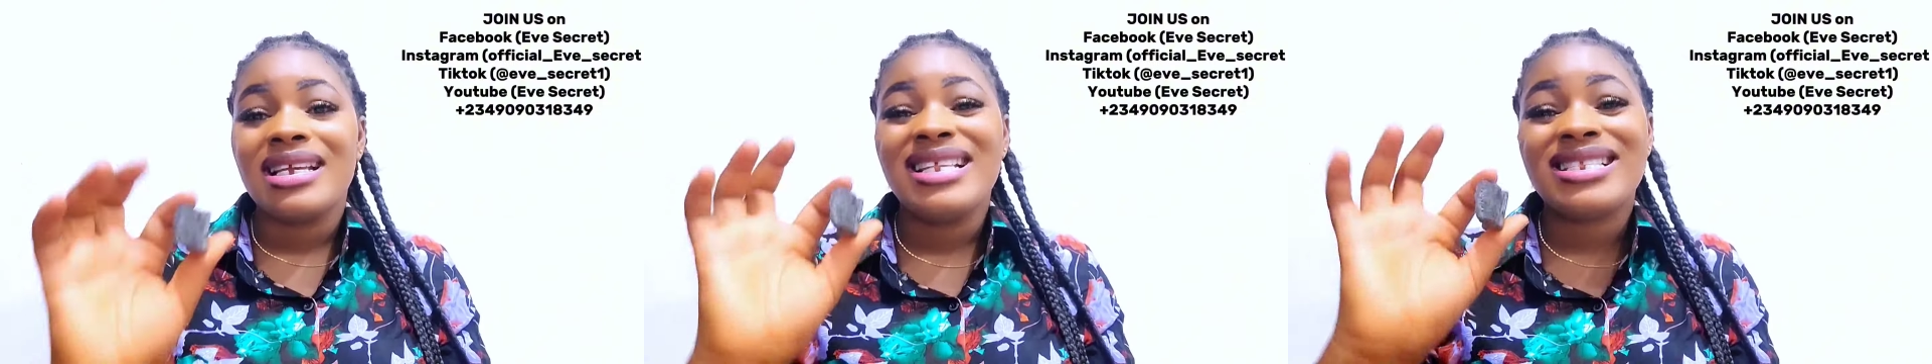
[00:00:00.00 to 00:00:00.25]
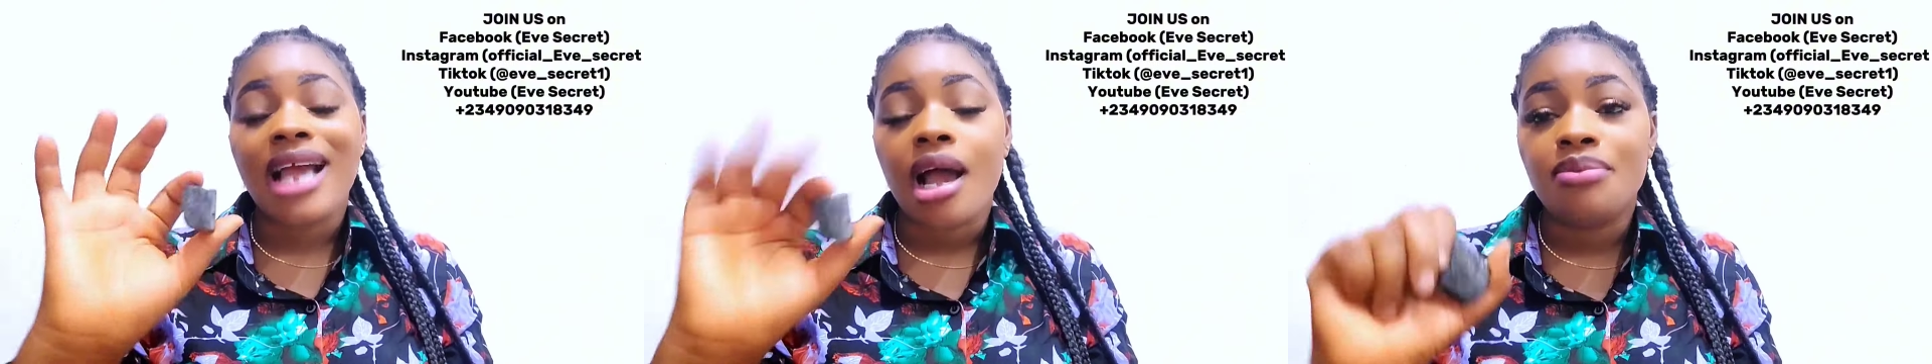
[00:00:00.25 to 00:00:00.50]

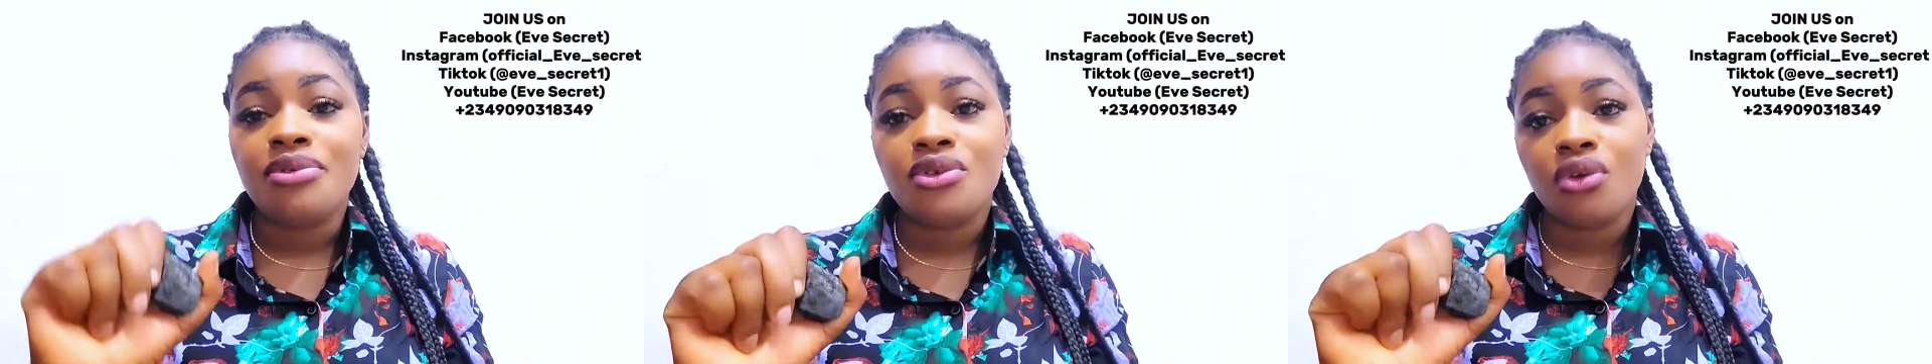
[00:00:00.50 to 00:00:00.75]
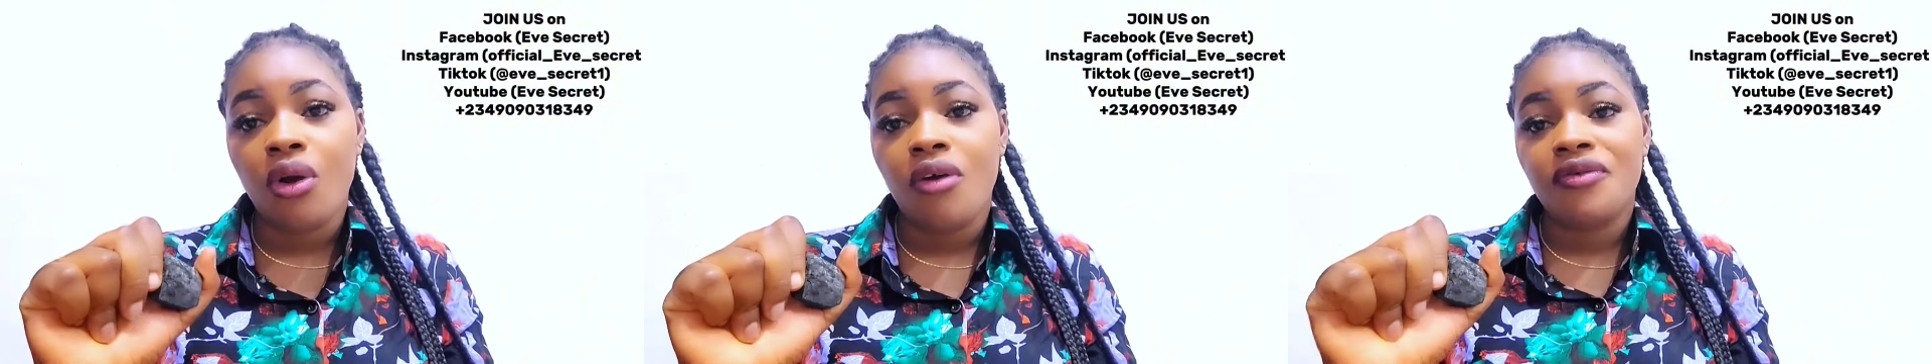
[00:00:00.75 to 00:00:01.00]
it
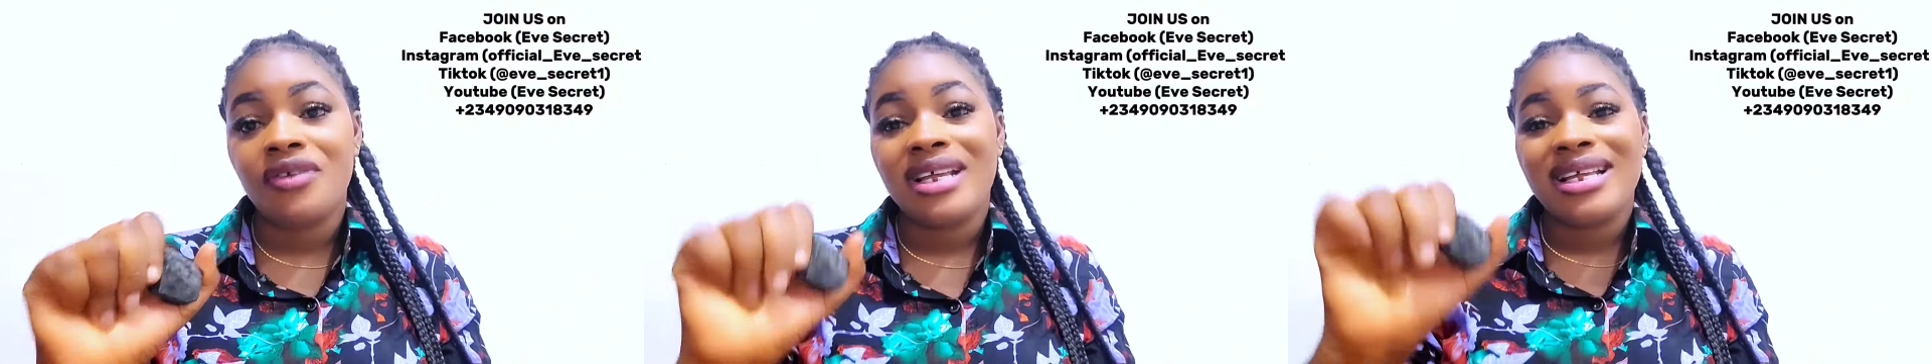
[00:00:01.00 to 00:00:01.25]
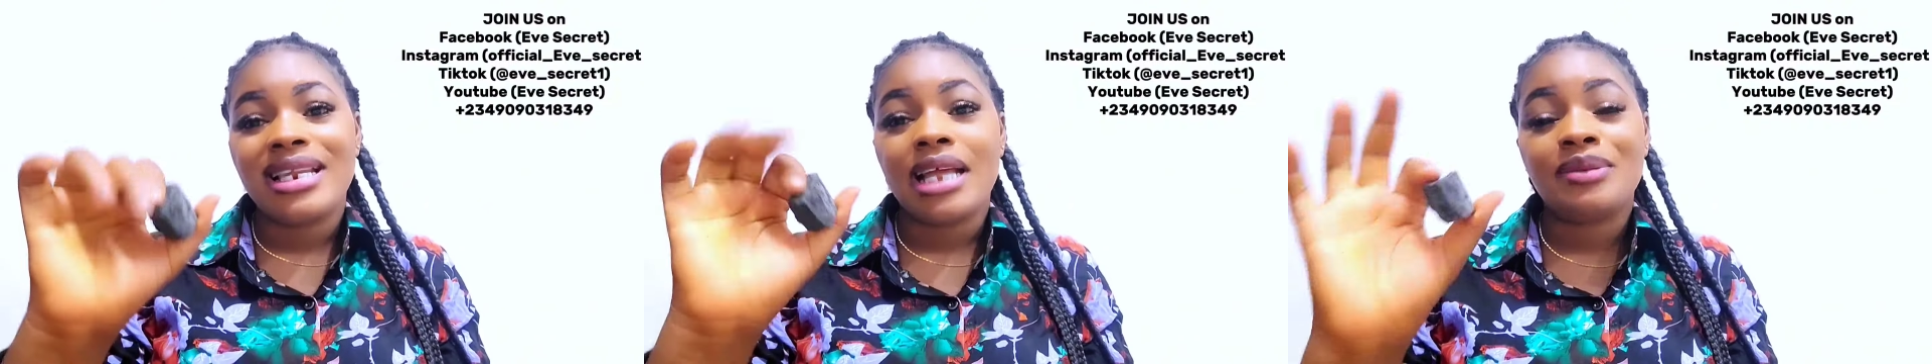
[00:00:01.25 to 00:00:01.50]
absorbs
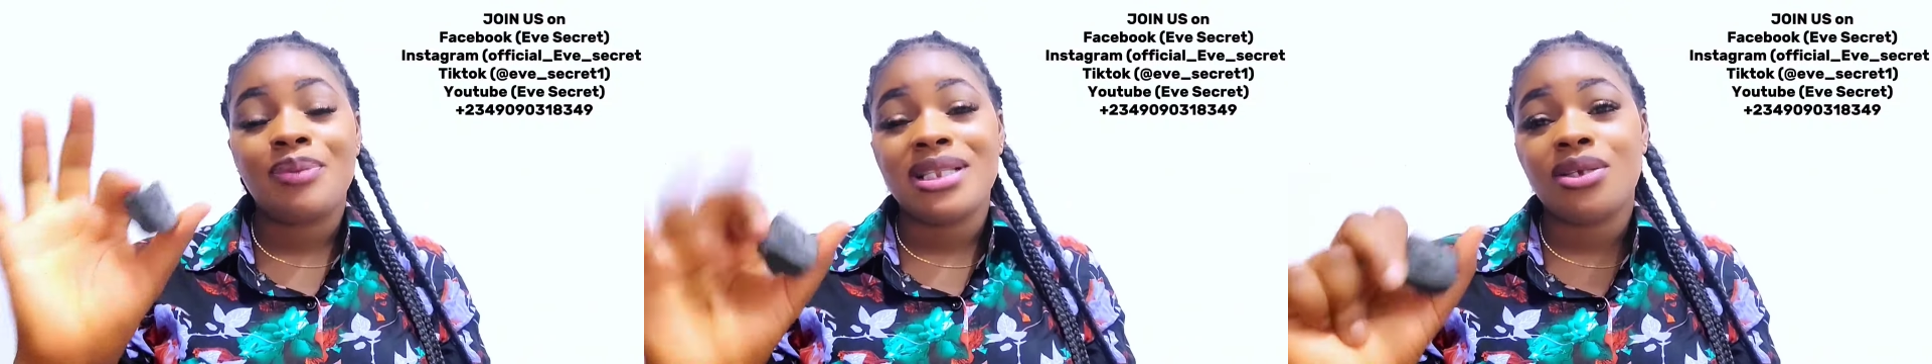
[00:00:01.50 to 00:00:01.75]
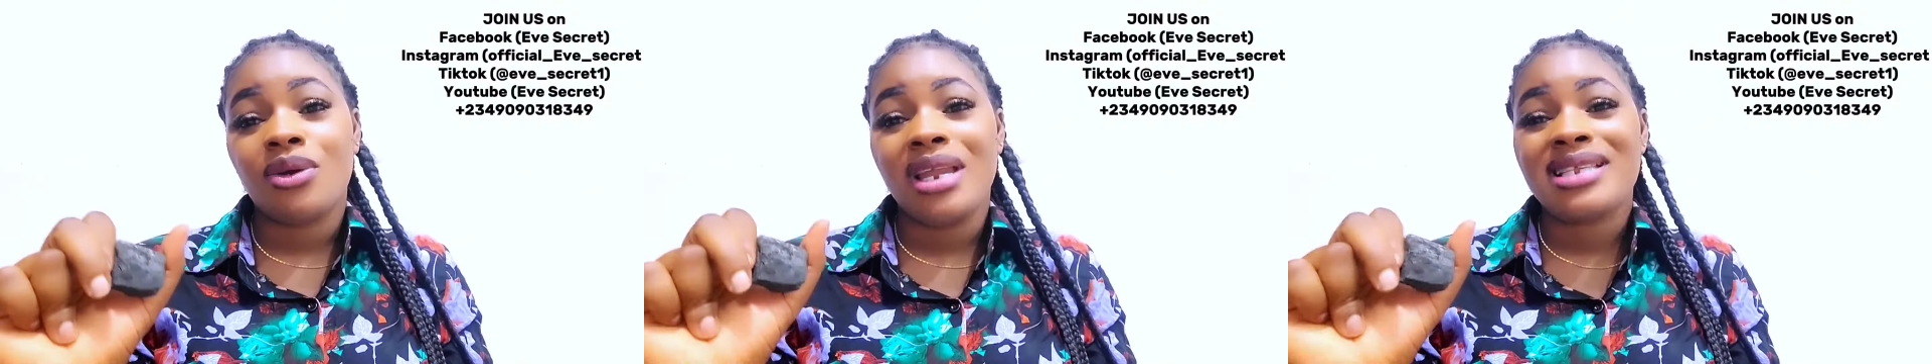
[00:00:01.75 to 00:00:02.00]
that
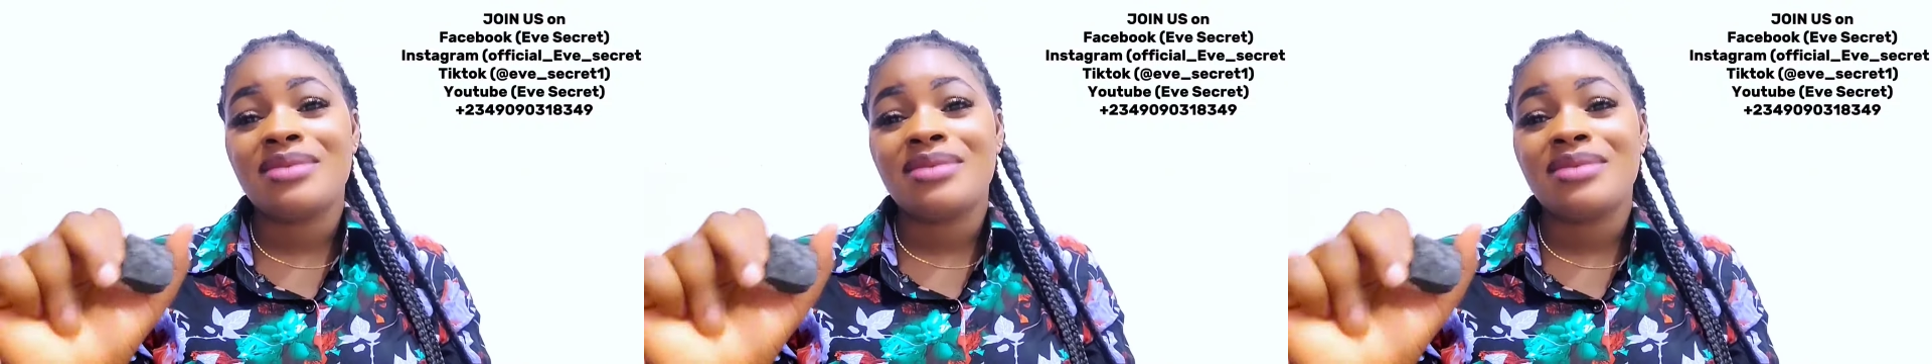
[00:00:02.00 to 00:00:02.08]
particular